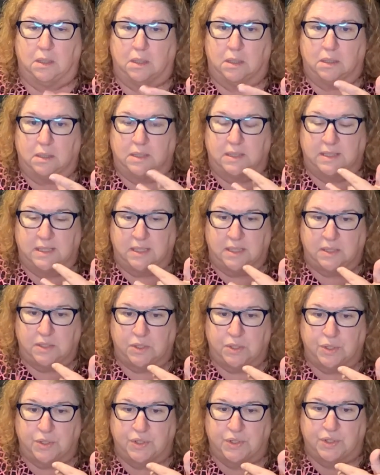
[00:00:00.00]
the
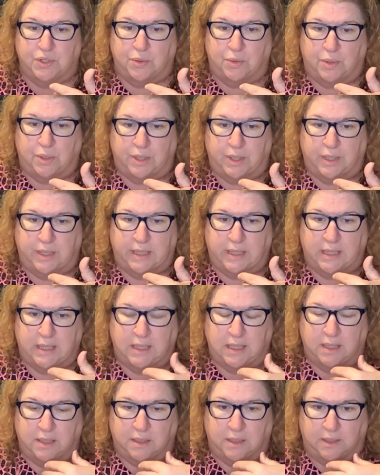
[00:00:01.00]
sister
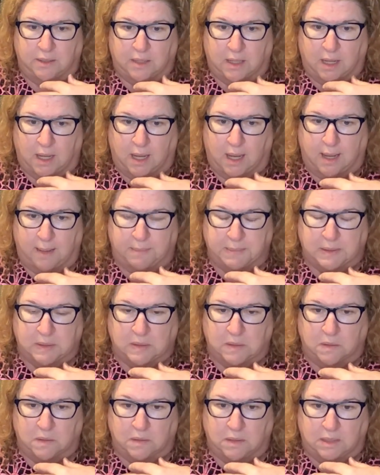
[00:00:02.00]
story, the
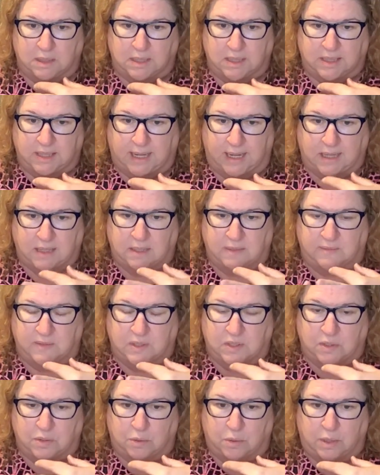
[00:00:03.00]
cops, the detective
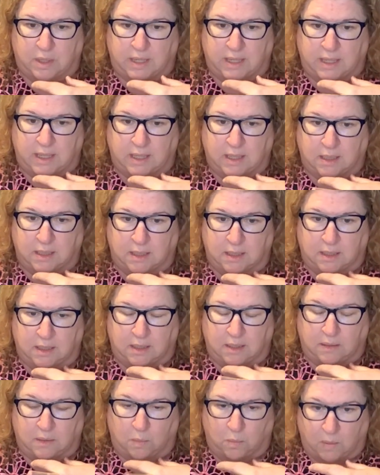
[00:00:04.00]
story,
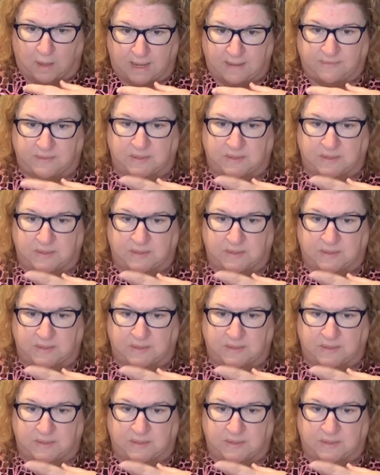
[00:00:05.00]
the wife's